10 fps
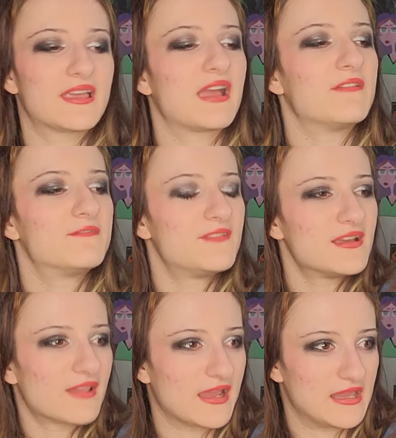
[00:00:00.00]
Like I
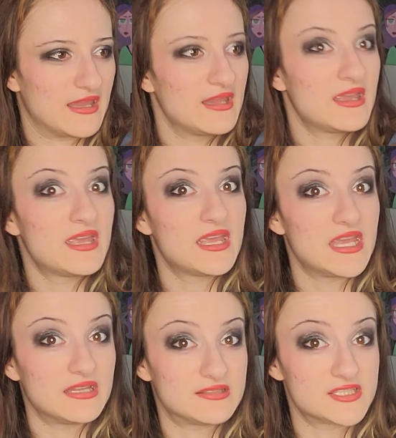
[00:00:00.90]
feel like it.
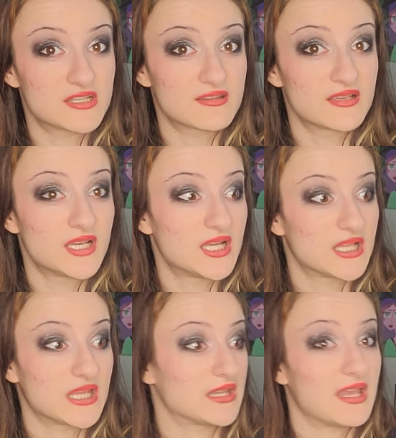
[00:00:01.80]
It's just
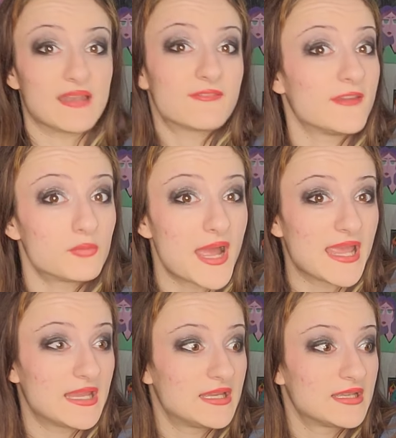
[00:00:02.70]
like 10 feet
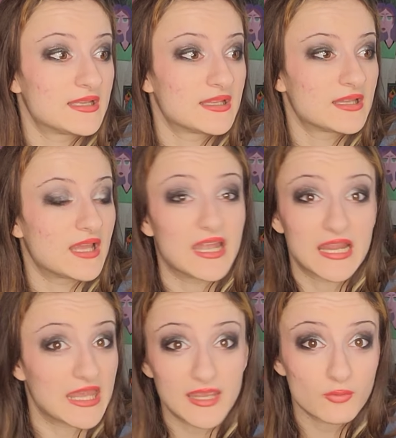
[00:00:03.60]
away, and
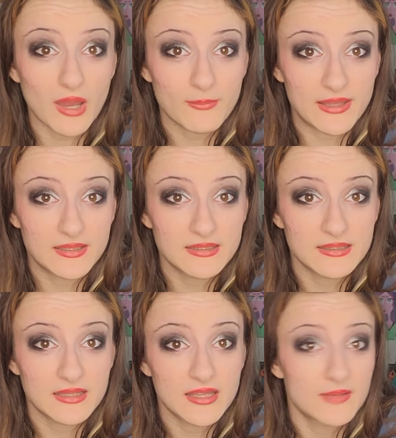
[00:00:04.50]
I can't grab it,
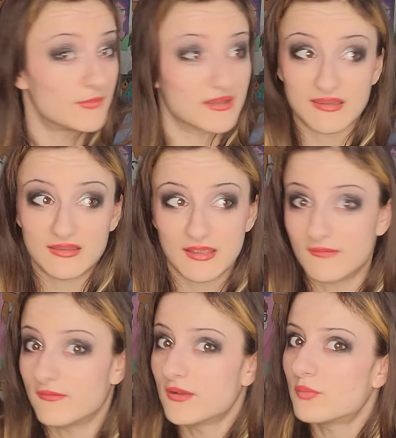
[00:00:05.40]
but it's like
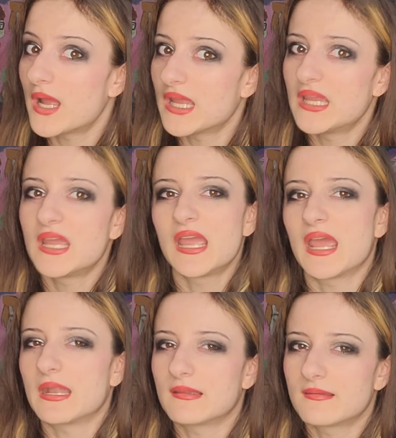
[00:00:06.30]
10 feet away.
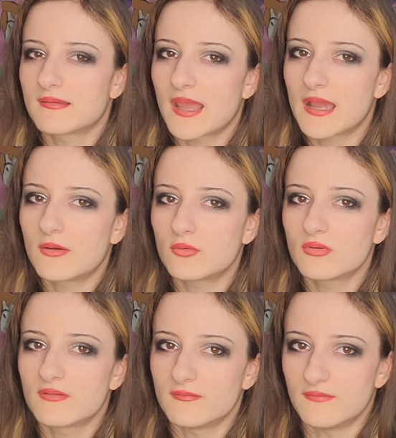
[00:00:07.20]
And I
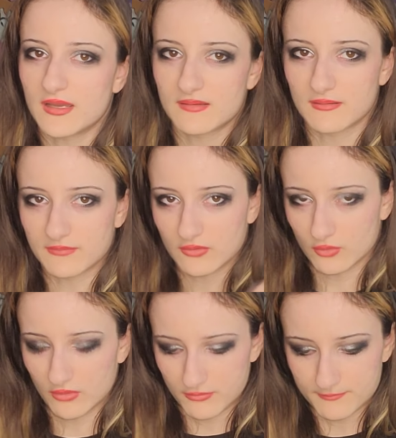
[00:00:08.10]
sound very self absorbed.